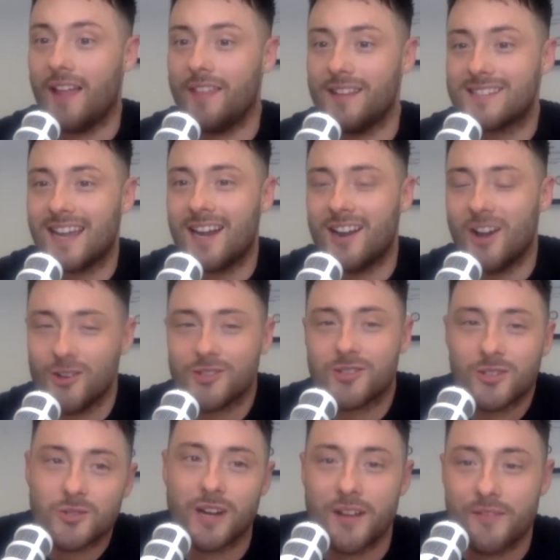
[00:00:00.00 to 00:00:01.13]
and they're saying hustle
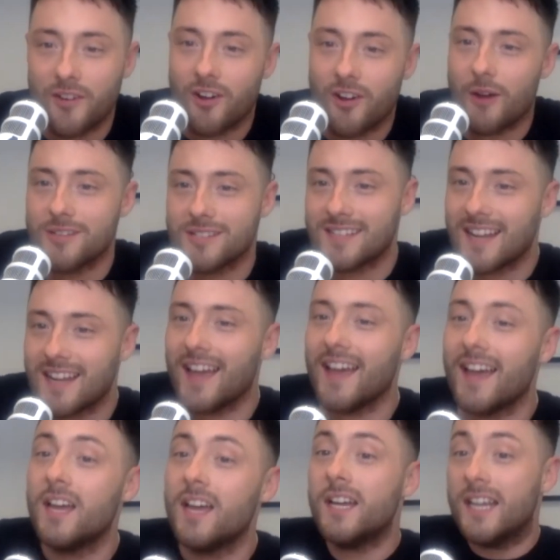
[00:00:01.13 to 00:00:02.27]
24 hours a
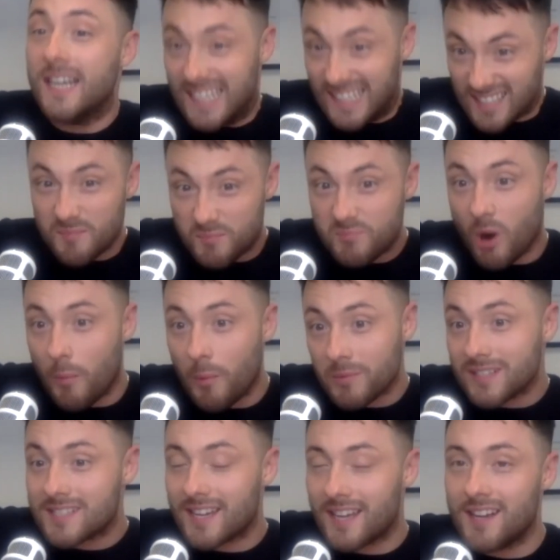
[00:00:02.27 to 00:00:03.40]
day, probably
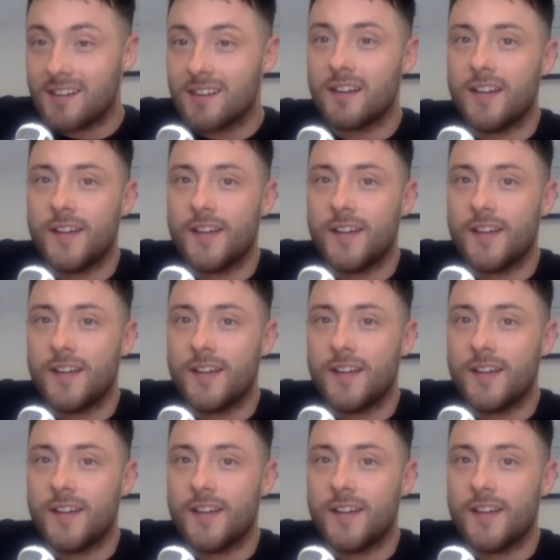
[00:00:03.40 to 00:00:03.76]
skint.